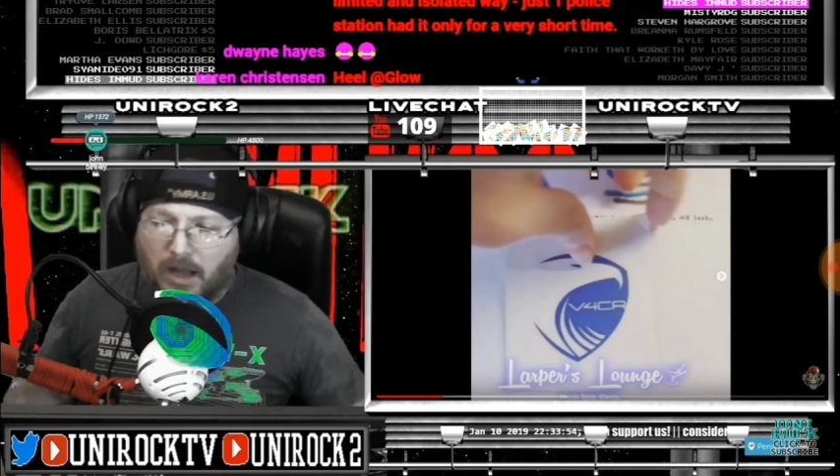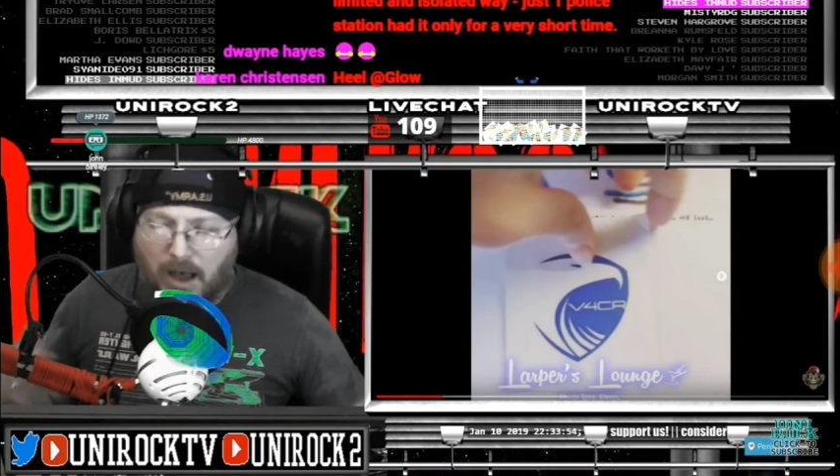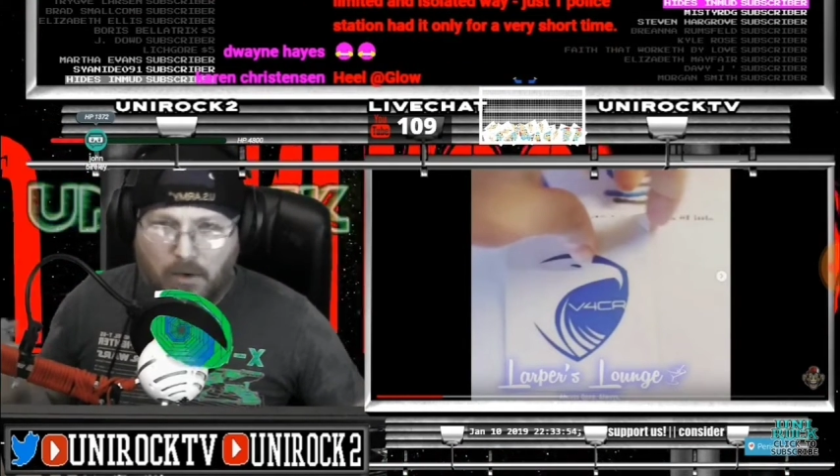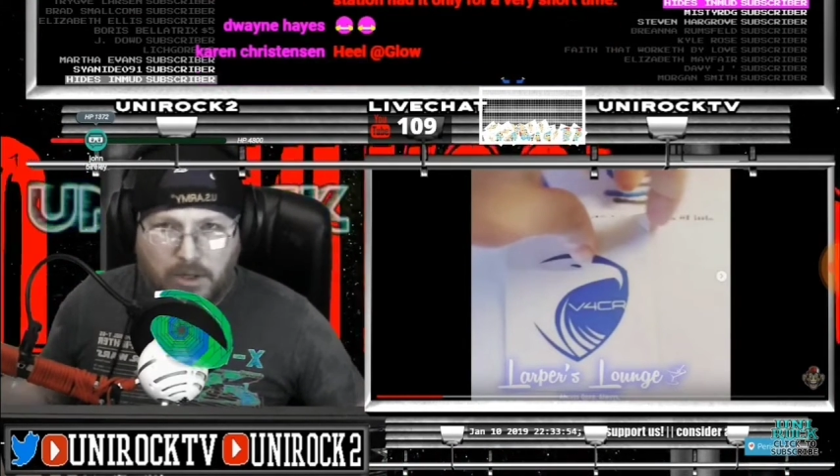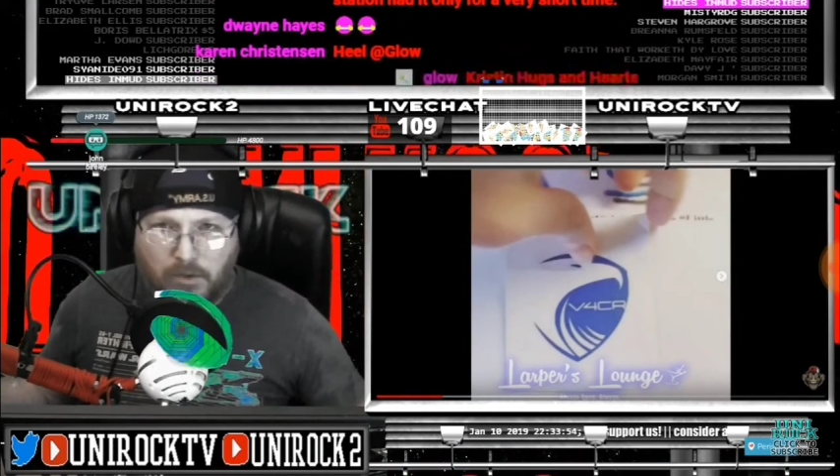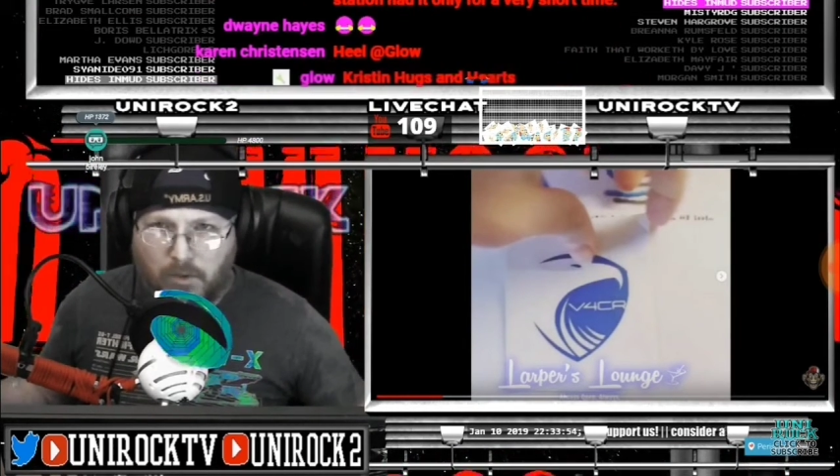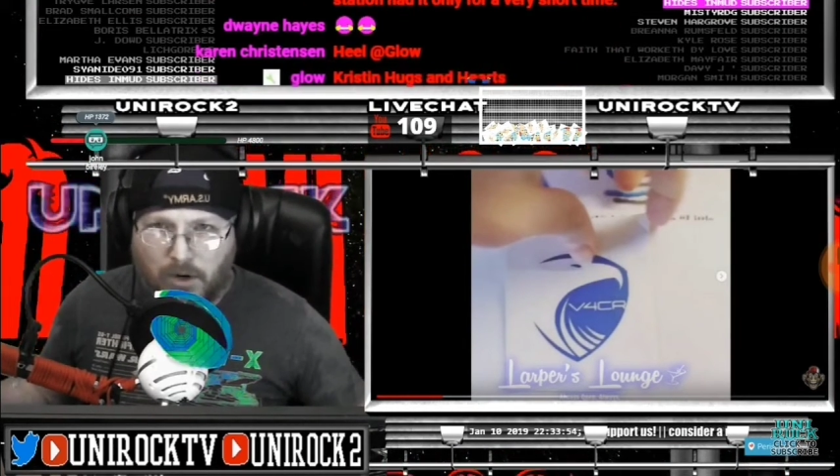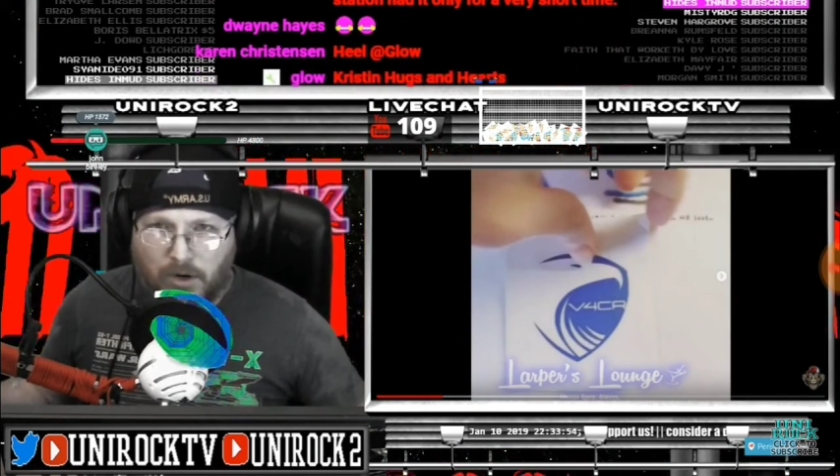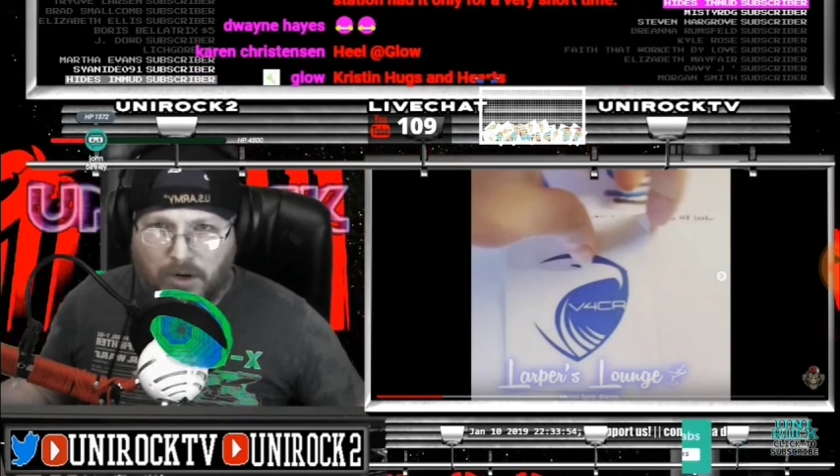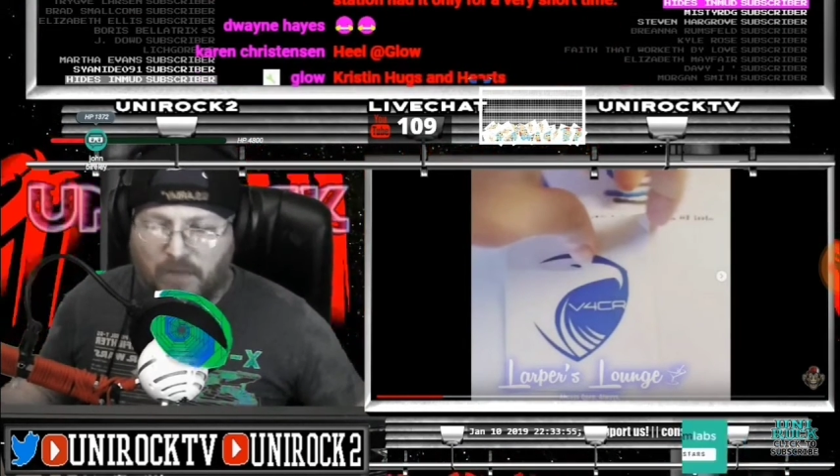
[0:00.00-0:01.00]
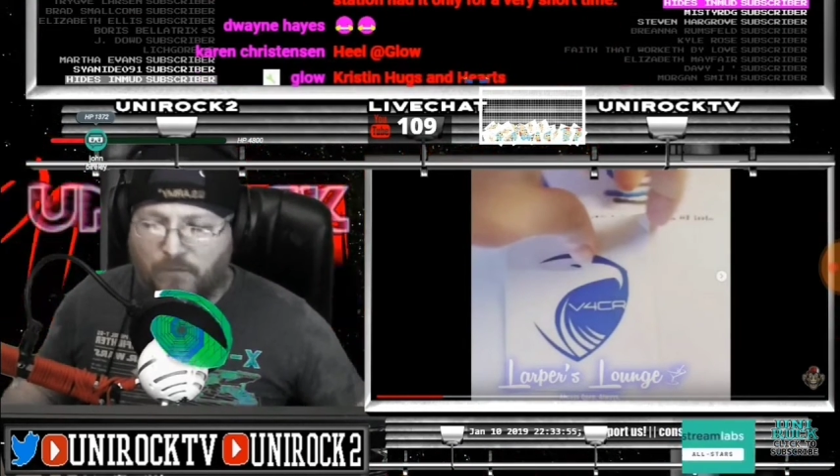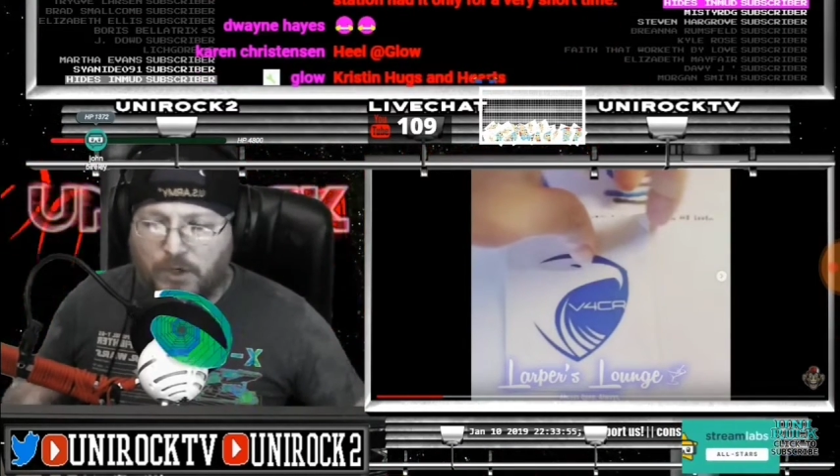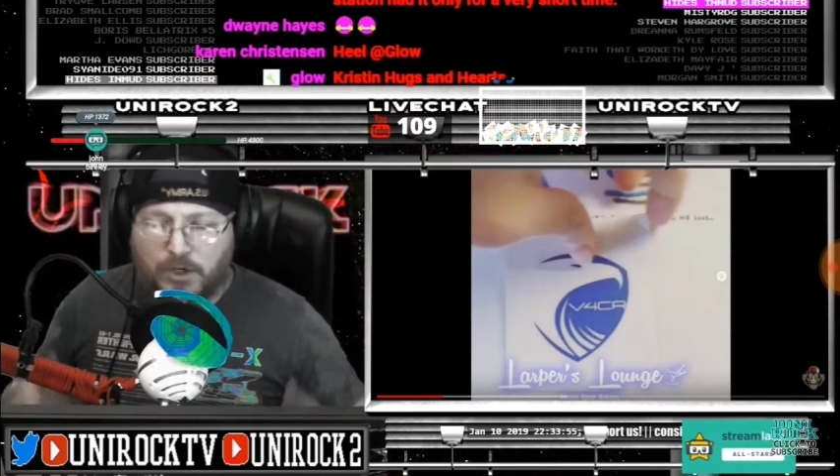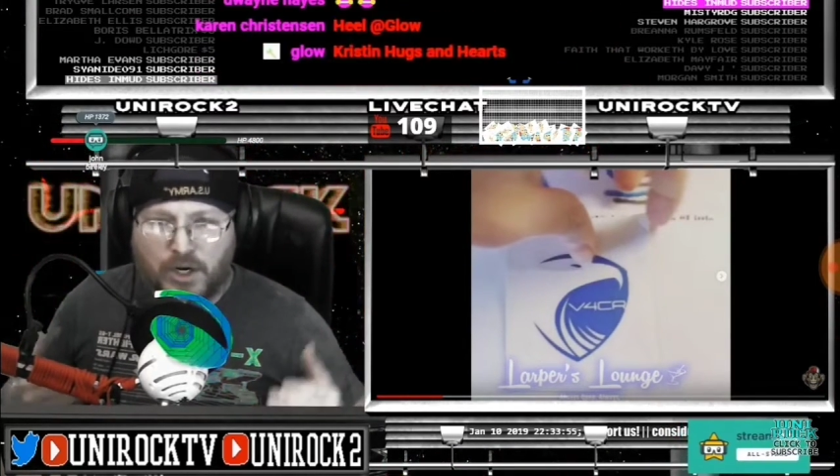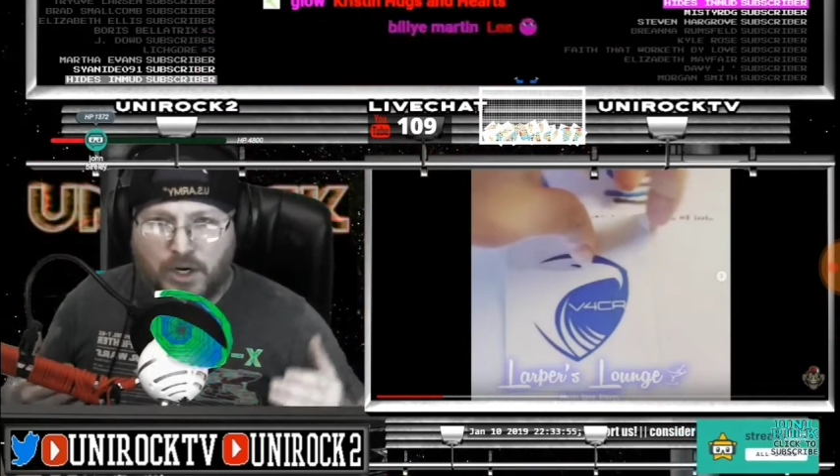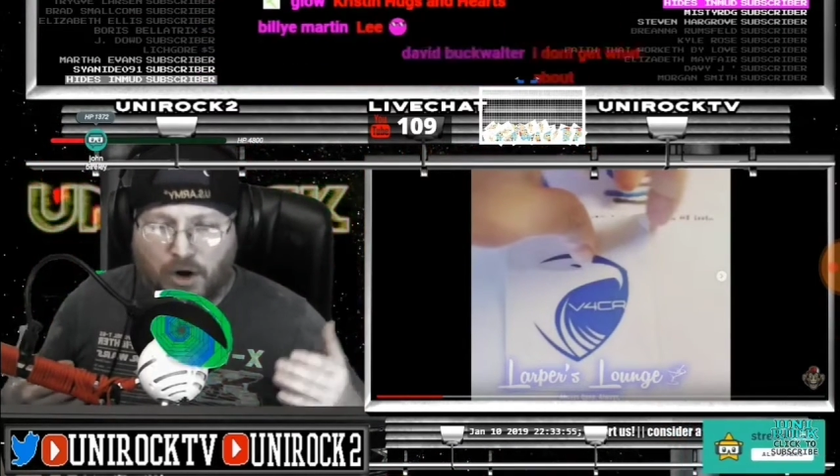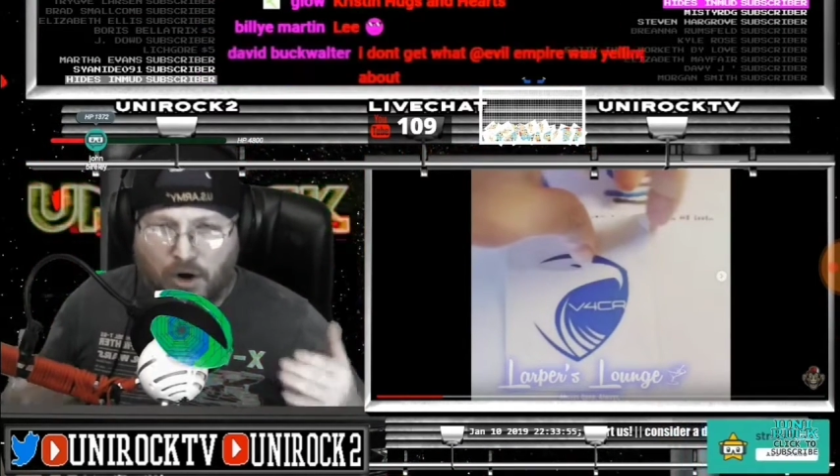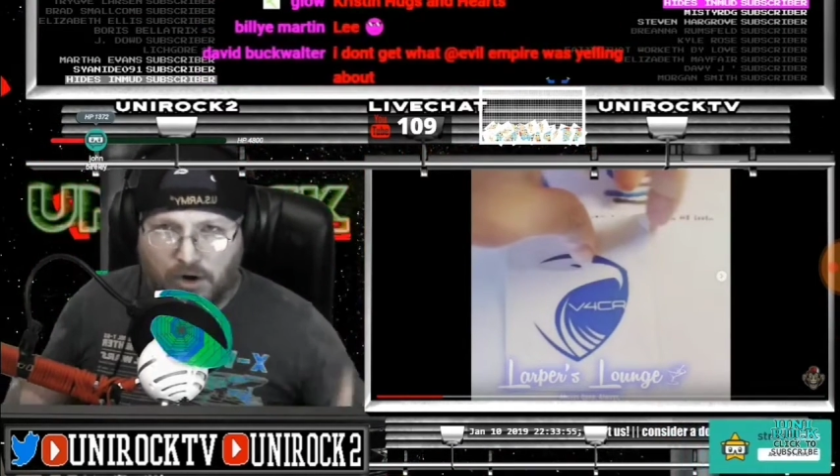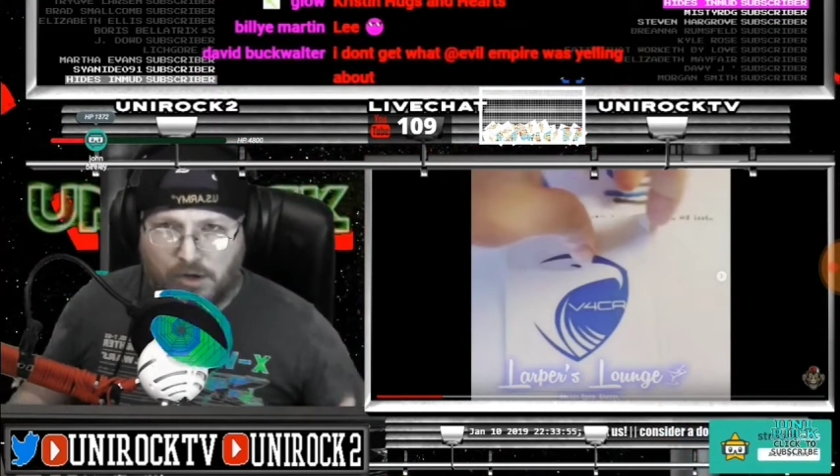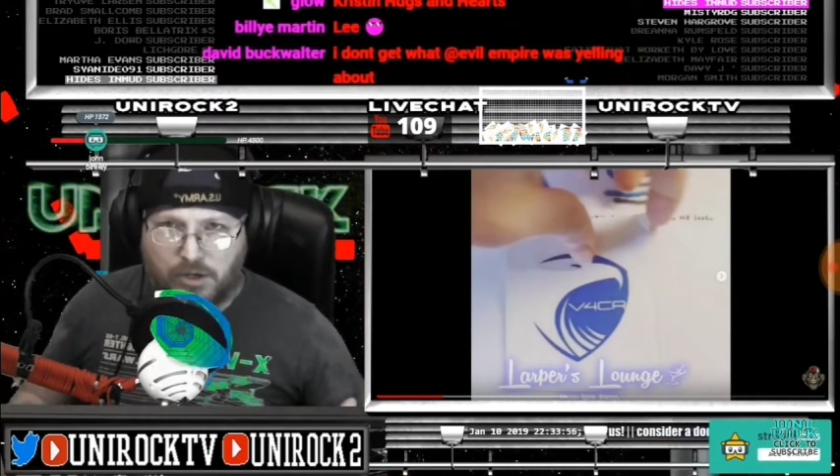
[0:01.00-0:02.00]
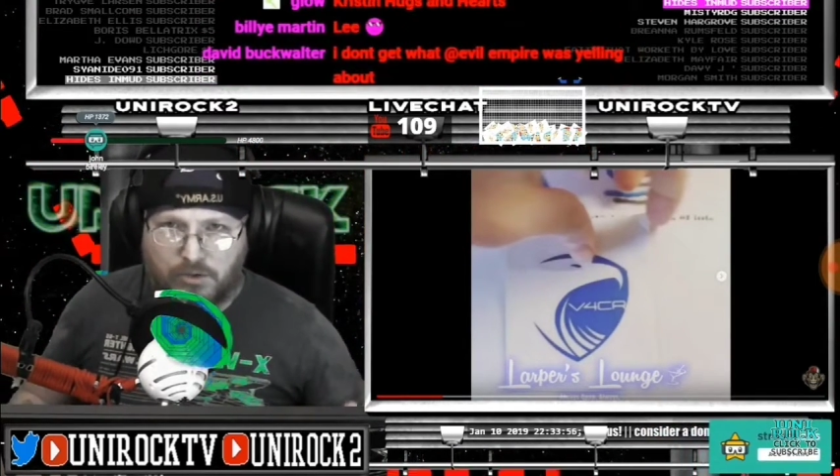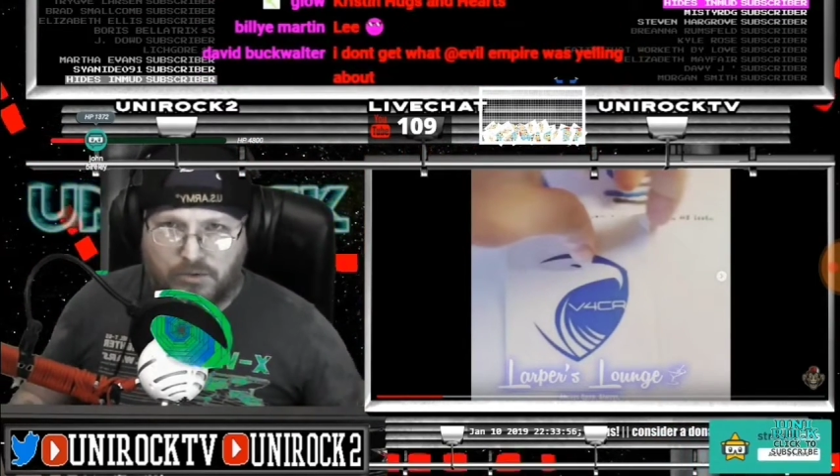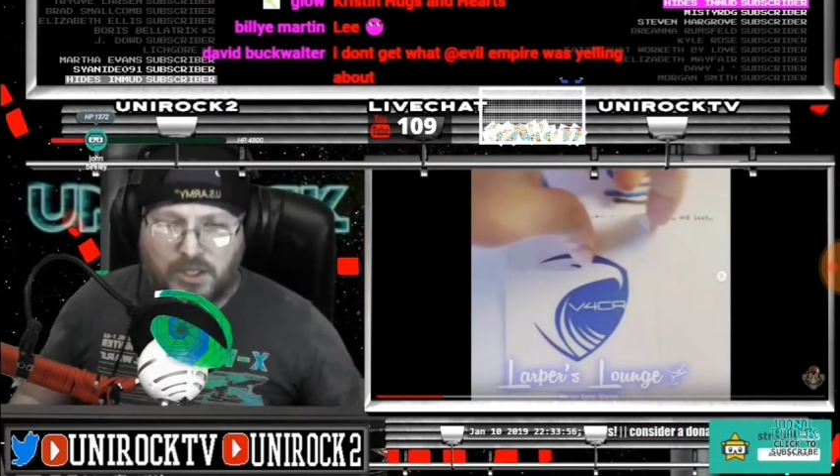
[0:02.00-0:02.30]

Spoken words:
How in the world, if you're going to argue